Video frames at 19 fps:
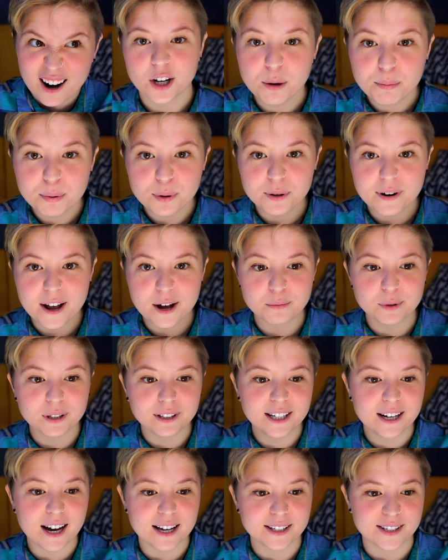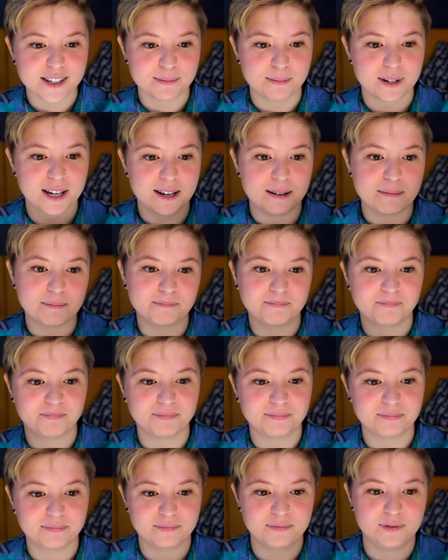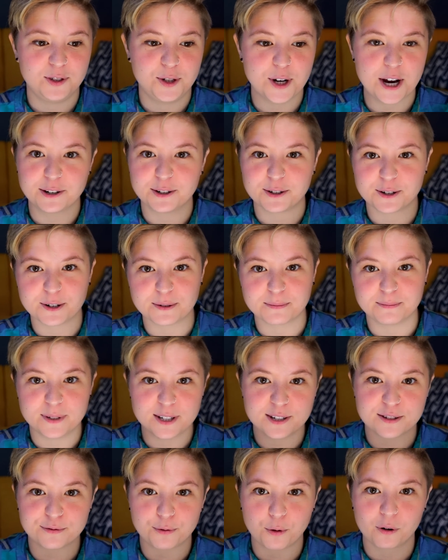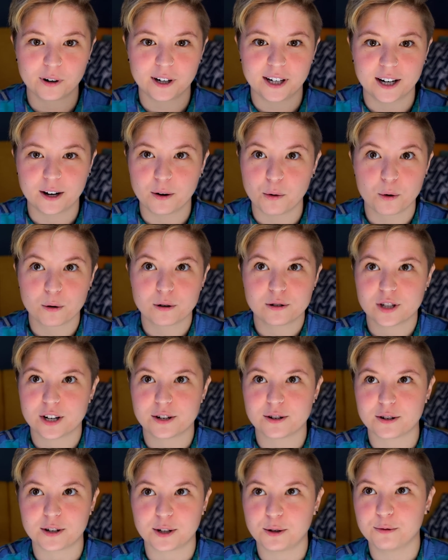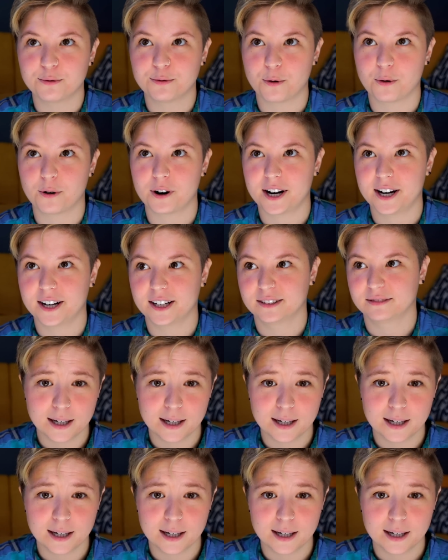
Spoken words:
No pronoun really causes me gender dysphoria or gender euphoria.